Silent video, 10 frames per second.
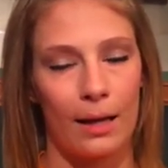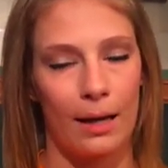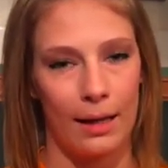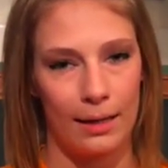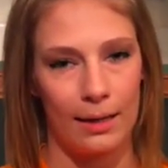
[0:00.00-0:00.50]

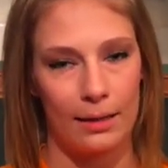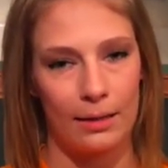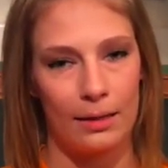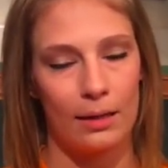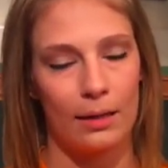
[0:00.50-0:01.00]
And I did.
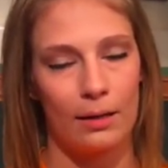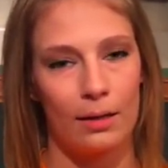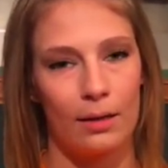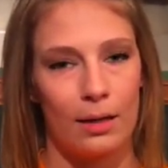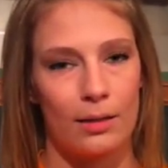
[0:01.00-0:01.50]

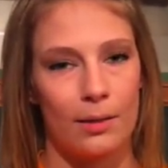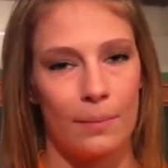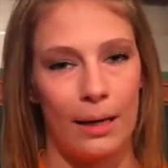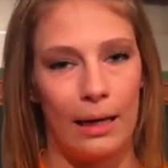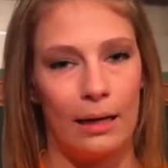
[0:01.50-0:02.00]
To
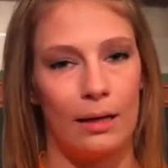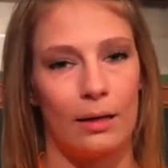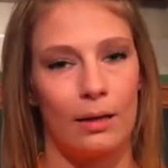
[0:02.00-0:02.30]
me,